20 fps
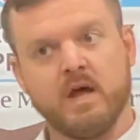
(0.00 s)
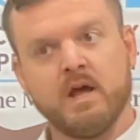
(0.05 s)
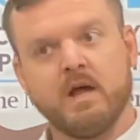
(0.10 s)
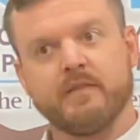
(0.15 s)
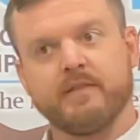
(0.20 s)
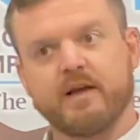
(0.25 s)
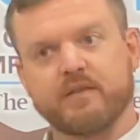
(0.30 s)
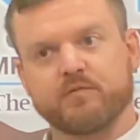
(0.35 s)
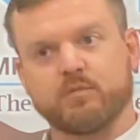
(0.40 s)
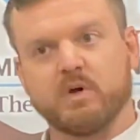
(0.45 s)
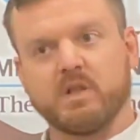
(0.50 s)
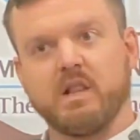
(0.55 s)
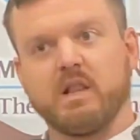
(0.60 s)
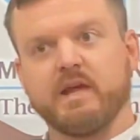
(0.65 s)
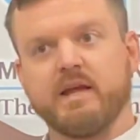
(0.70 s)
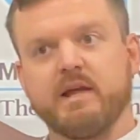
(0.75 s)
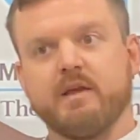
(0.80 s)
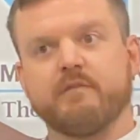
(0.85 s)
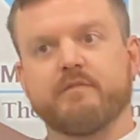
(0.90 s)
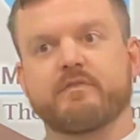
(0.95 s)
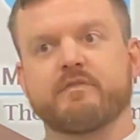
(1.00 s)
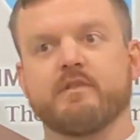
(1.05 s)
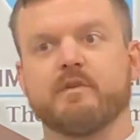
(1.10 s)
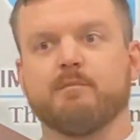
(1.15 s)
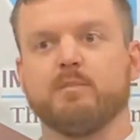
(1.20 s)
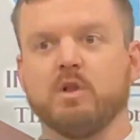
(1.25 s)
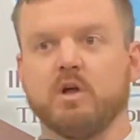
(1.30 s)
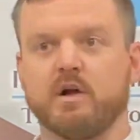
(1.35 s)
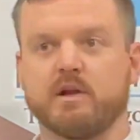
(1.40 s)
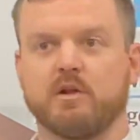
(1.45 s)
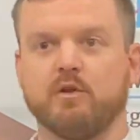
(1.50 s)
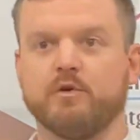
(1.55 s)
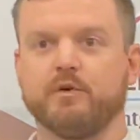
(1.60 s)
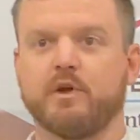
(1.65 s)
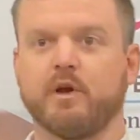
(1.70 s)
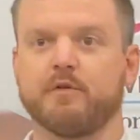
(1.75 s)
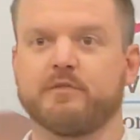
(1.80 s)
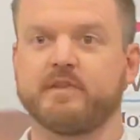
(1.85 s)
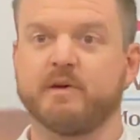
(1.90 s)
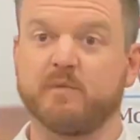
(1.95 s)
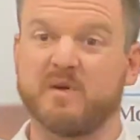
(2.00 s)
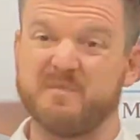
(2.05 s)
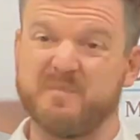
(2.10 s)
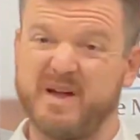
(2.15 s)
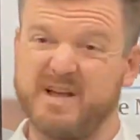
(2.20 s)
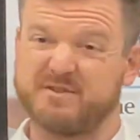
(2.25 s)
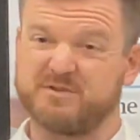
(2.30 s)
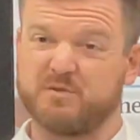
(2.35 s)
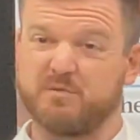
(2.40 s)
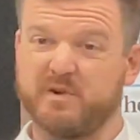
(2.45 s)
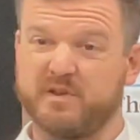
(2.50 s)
That's what leaves the blood glucose that we measure